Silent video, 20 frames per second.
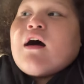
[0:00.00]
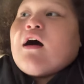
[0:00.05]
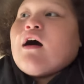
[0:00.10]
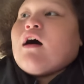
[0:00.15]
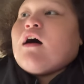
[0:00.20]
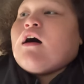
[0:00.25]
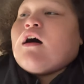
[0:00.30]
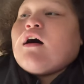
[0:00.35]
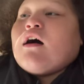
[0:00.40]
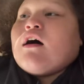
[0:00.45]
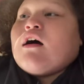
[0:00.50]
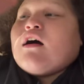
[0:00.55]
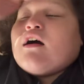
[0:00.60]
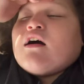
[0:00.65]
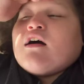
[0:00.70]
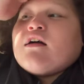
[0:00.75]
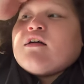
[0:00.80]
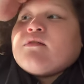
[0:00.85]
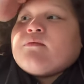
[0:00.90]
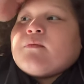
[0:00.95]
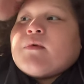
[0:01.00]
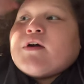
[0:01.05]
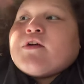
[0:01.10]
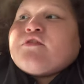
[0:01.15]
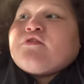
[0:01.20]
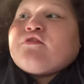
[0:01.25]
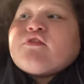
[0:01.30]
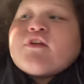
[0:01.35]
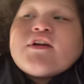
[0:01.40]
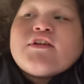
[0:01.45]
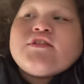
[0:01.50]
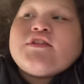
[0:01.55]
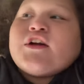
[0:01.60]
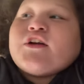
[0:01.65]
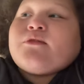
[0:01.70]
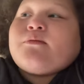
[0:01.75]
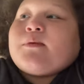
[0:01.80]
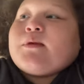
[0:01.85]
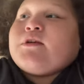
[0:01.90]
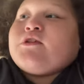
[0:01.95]
Uh, my friend
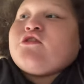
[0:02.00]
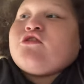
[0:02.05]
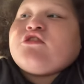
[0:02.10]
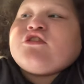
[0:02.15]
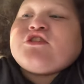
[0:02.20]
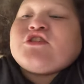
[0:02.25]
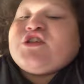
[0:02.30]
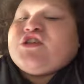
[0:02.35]
dared me to do this.